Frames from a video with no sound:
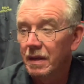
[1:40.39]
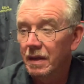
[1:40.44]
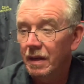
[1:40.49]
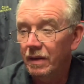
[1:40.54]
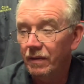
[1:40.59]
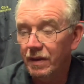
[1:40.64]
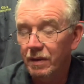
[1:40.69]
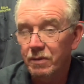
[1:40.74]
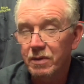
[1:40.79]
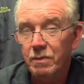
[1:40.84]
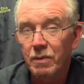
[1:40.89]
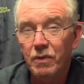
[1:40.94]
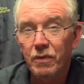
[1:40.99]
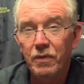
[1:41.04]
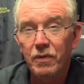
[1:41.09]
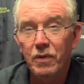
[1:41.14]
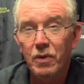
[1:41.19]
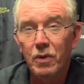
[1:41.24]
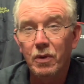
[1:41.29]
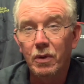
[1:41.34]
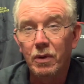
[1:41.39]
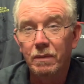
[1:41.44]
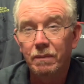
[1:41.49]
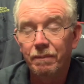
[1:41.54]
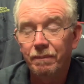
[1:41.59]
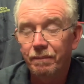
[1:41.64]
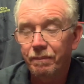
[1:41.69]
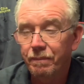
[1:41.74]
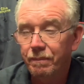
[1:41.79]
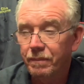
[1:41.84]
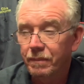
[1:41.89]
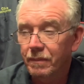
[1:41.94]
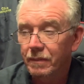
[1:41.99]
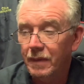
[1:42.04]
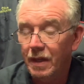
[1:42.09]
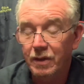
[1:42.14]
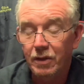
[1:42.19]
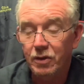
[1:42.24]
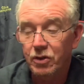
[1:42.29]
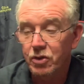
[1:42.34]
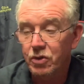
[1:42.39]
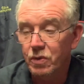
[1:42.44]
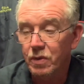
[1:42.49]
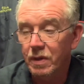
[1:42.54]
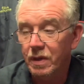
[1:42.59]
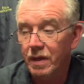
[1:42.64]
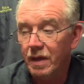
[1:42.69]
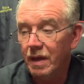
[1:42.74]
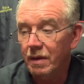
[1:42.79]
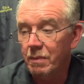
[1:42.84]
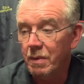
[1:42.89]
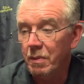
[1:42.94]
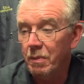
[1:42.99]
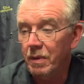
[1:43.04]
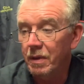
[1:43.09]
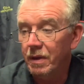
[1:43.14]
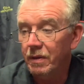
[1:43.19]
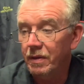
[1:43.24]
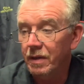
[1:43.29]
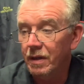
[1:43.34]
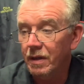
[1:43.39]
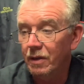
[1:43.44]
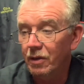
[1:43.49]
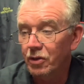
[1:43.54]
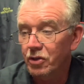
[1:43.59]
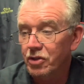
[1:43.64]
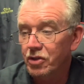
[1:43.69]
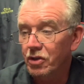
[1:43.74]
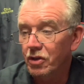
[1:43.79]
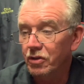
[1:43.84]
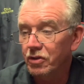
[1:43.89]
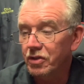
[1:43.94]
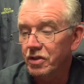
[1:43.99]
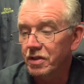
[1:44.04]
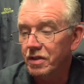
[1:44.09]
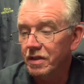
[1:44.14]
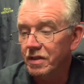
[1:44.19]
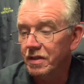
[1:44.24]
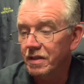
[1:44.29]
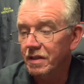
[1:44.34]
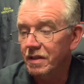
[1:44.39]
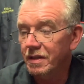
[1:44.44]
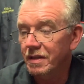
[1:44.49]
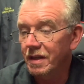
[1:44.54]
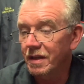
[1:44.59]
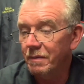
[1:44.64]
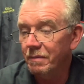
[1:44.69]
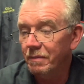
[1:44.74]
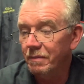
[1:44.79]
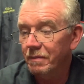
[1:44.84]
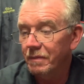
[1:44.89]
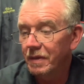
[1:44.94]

I think it was about 4. I'm not sure. I can't remember. I think I lost consciousness at the time,